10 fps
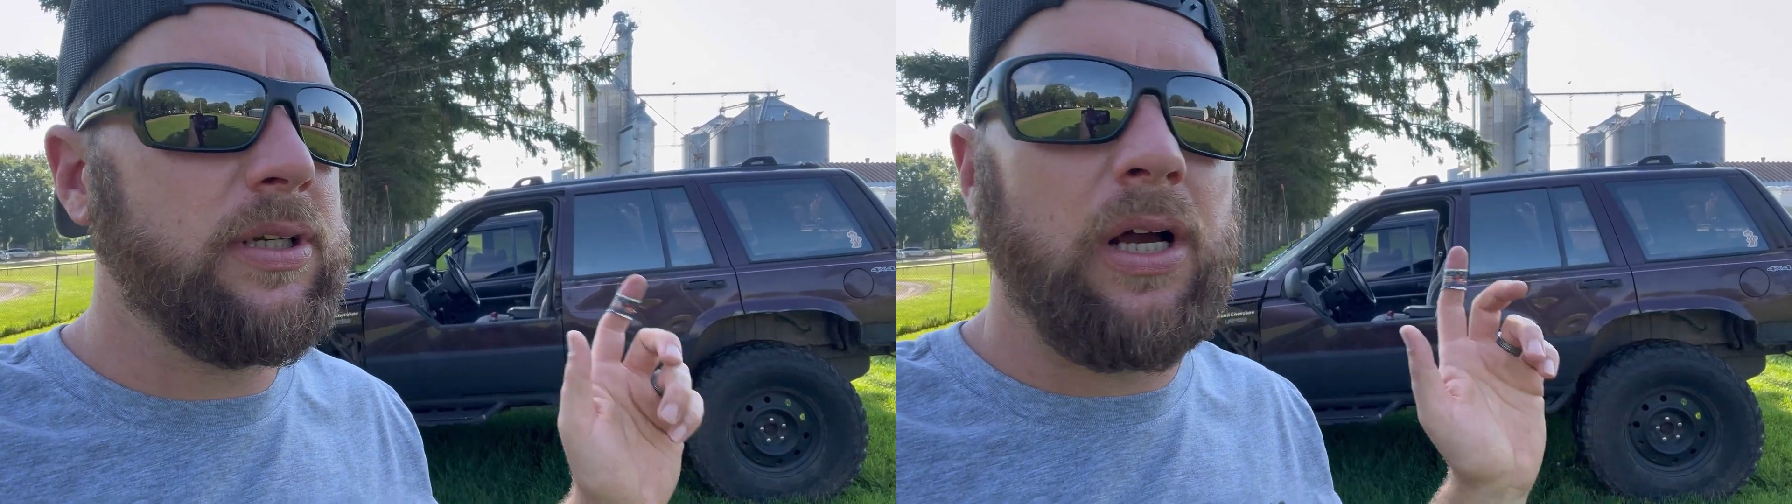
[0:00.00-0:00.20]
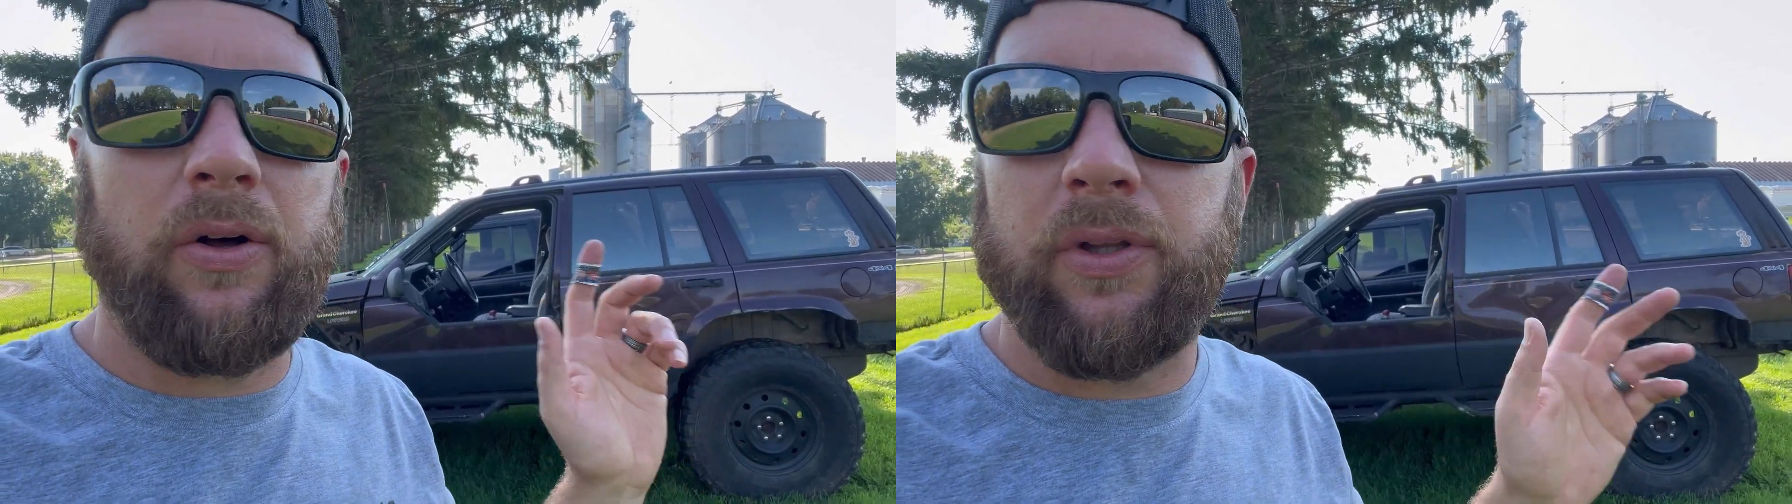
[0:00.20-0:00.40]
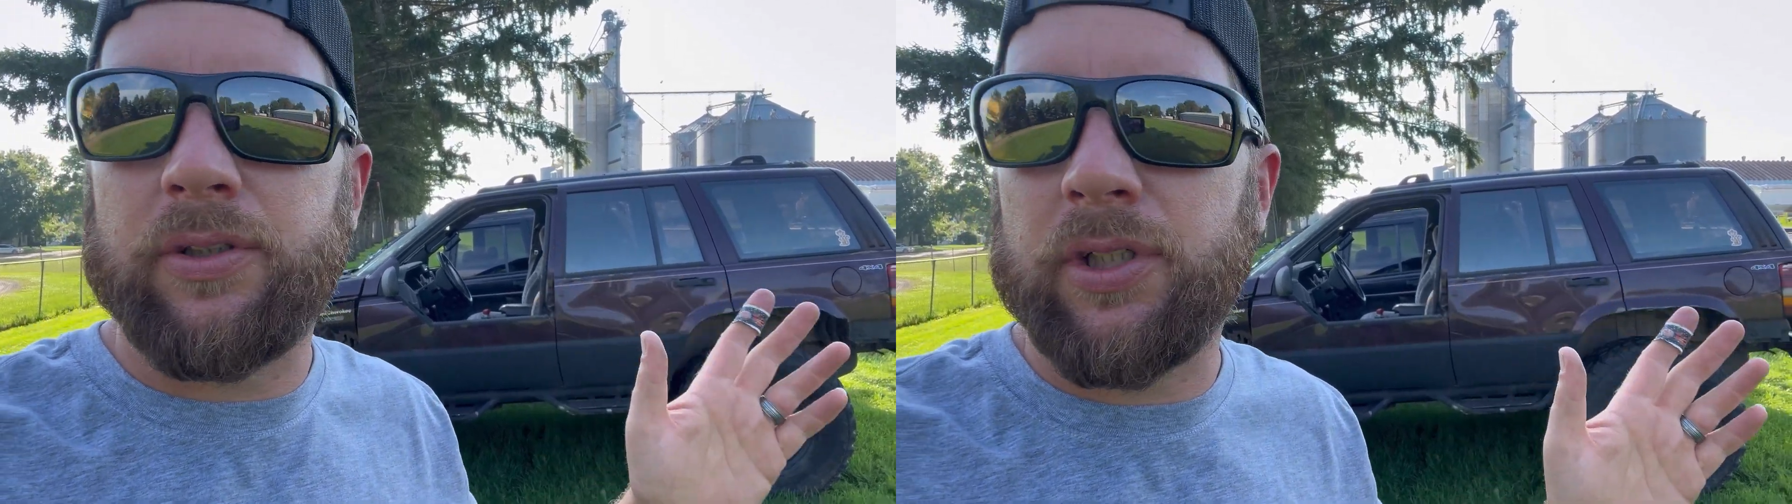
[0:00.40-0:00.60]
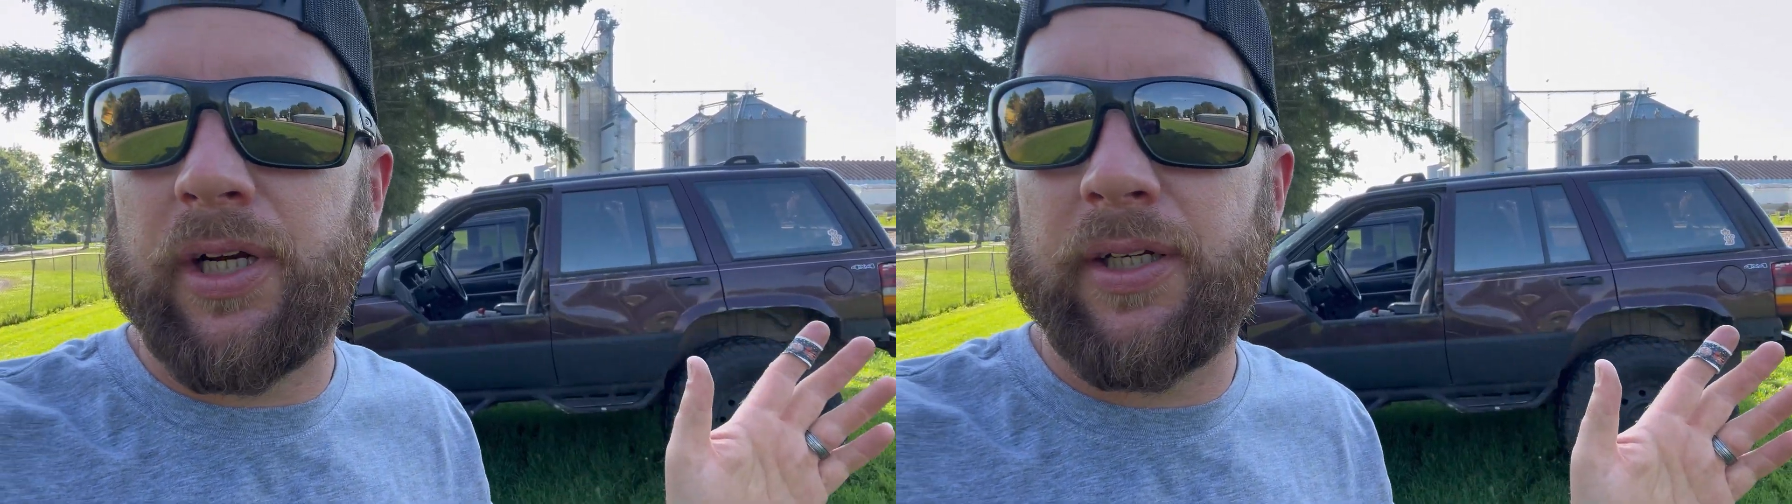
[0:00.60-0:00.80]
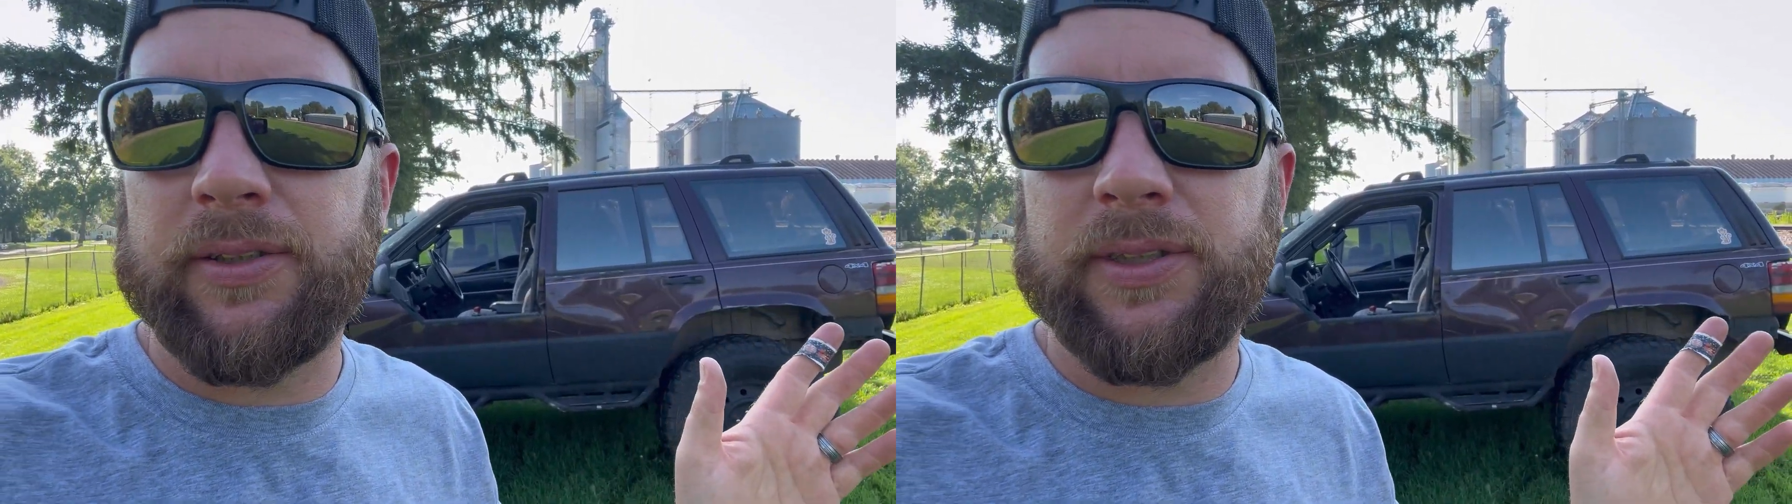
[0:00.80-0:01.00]
out in the
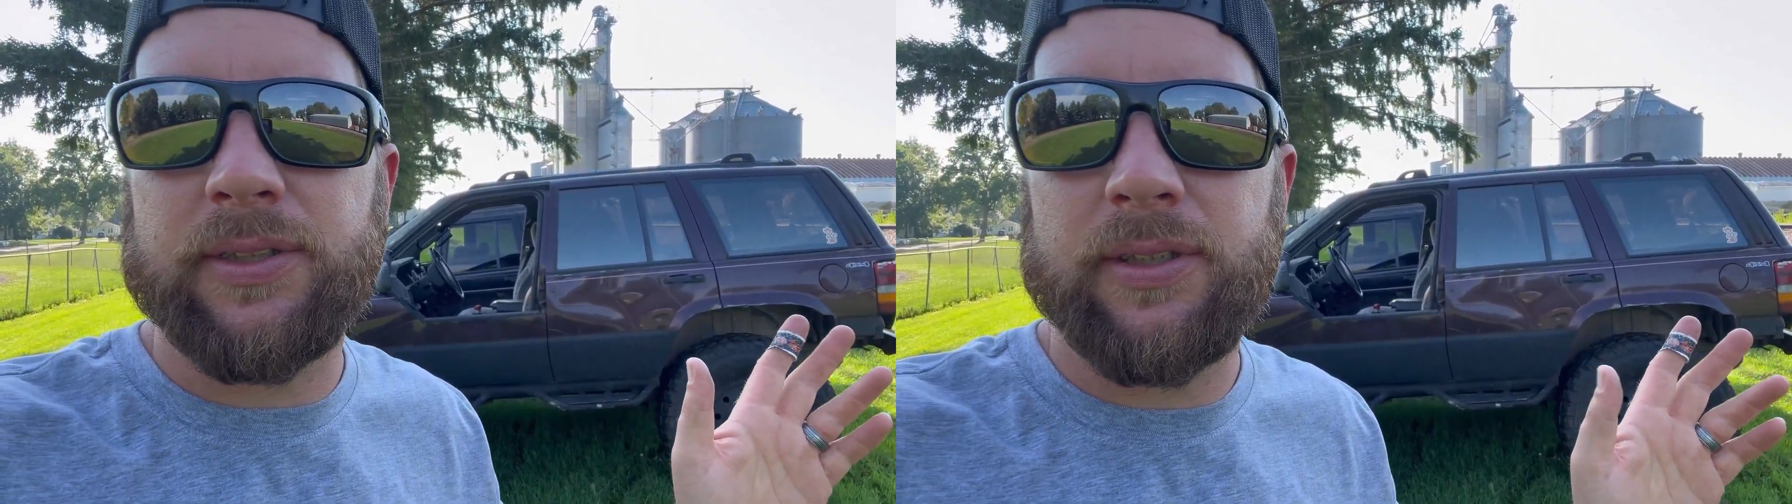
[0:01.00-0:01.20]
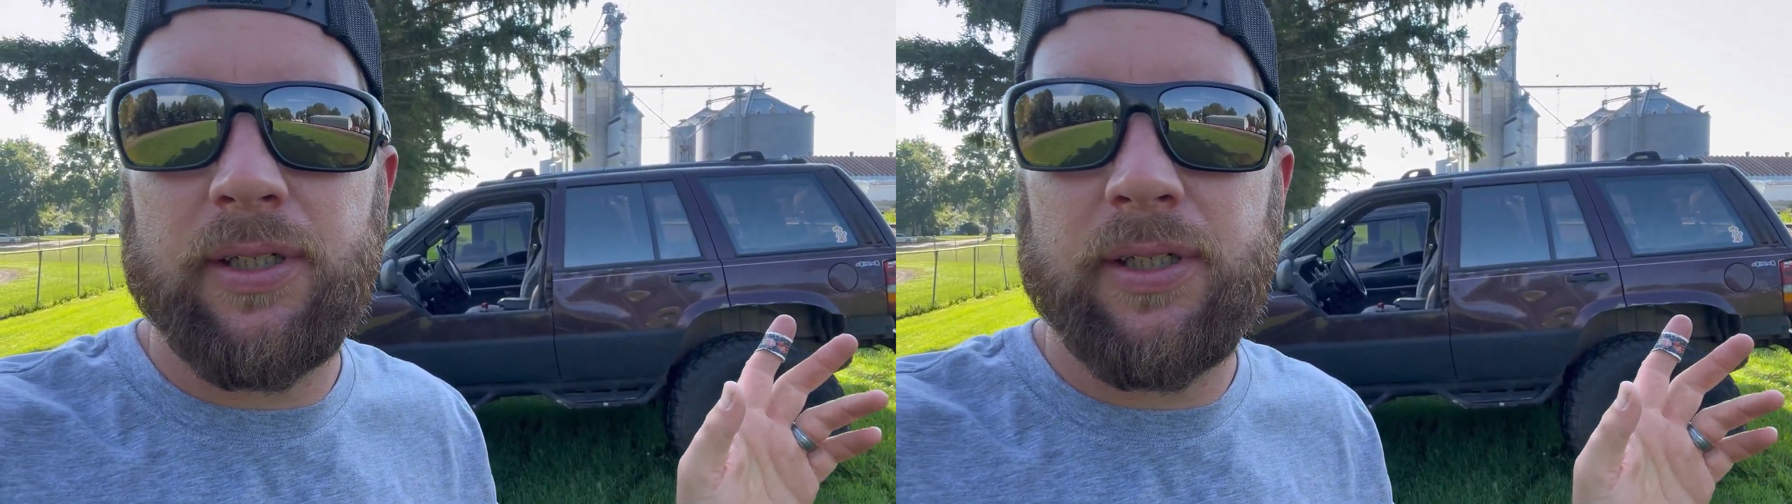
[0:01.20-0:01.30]
trails,